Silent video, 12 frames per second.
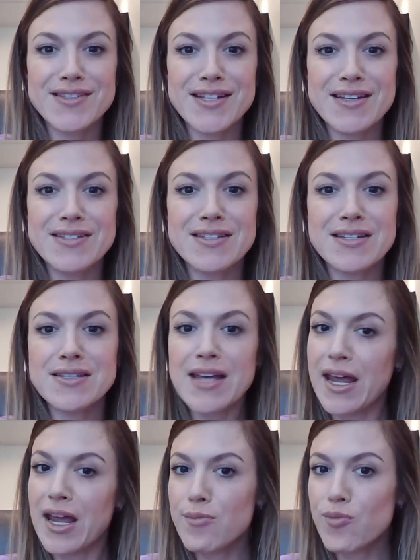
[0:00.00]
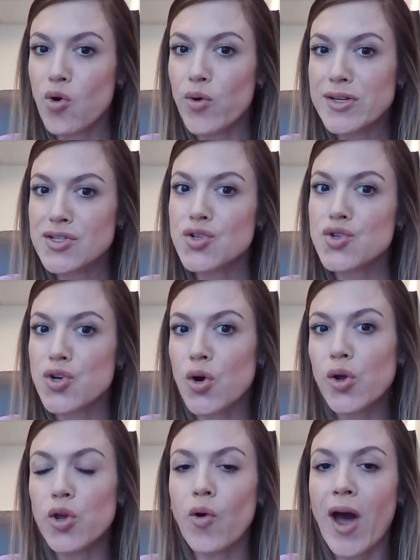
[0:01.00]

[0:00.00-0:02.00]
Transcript: and today I'm going to show you